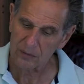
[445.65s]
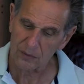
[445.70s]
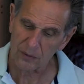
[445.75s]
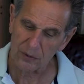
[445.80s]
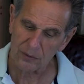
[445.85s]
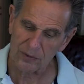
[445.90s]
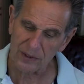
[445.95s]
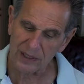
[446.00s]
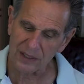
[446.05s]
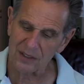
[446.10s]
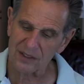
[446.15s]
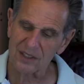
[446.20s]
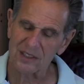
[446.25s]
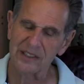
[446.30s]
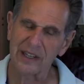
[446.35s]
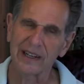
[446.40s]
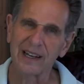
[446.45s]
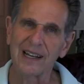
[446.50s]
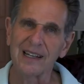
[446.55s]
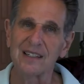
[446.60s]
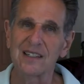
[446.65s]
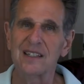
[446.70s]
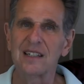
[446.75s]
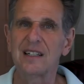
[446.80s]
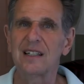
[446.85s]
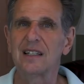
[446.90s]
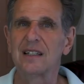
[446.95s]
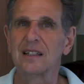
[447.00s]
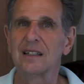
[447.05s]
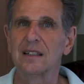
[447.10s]
Her Venus is at
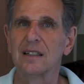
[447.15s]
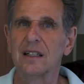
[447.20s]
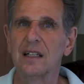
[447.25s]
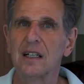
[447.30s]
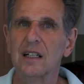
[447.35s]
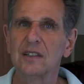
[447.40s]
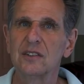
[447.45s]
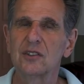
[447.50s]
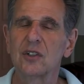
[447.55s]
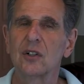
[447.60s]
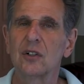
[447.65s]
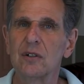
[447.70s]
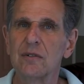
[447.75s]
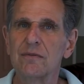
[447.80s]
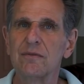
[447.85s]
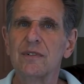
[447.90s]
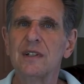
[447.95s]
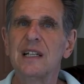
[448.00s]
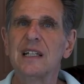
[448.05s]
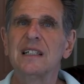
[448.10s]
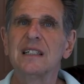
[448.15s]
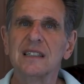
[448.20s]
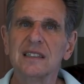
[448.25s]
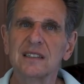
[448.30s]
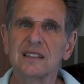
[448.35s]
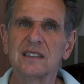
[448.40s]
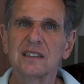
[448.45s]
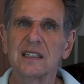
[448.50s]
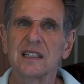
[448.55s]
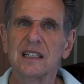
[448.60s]
18. So her
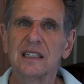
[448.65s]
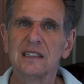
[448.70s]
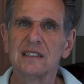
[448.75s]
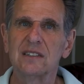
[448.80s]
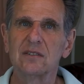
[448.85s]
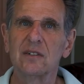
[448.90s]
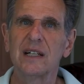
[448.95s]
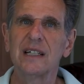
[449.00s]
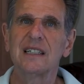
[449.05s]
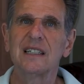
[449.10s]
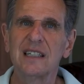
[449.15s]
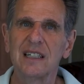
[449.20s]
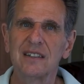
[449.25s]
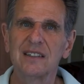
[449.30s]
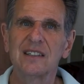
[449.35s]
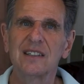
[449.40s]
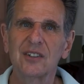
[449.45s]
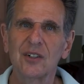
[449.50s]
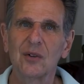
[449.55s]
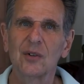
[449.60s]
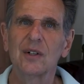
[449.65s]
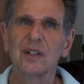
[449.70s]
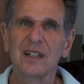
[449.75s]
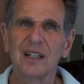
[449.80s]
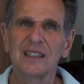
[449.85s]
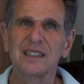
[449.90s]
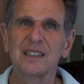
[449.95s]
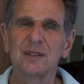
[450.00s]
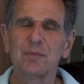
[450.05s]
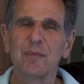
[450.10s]
Venus is right there in the
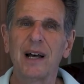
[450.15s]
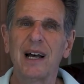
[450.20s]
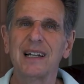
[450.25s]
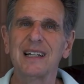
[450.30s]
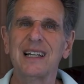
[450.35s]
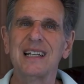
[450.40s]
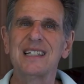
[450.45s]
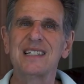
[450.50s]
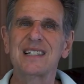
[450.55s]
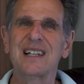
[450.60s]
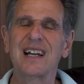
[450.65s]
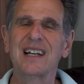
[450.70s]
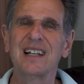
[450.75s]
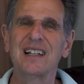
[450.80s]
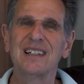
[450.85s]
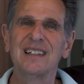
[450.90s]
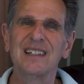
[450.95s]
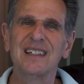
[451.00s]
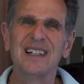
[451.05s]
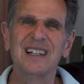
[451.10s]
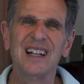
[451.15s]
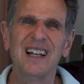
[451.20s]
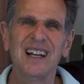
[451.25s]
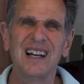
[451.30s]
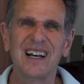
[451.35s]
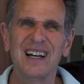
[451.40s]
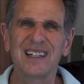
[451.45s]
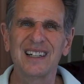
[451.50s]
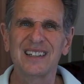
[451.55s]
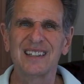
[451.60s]
Gogolan spot. It's got a
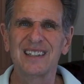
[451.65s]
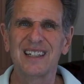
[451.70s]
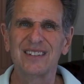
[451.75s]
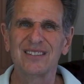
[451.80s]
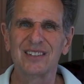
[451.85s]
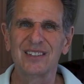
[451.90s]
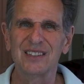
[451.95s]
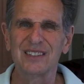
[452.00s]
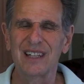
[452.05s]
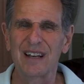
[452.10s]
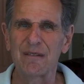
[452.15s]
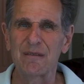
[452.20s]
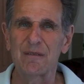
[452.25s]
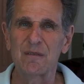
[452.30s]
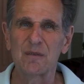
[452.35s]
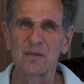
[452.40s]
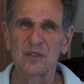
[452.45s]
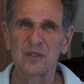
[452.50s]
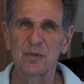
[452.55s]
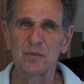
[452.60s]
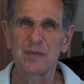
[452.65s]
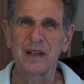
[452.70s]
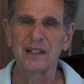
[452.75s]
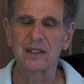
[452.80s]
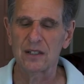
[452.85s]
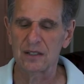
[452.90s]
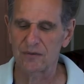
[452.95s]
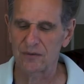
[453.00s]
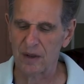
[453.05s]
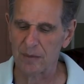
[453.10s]
lot of leverage, that
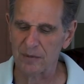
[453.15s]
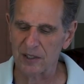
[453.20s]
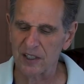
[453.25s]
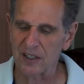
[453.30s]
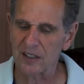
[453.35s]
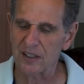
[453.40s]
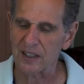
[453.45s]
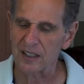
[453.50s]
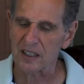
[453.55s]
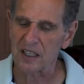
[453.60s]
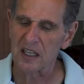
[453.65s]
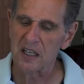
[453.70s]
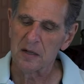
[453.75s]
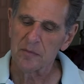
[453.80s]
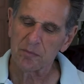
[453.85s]
tremendous femininity.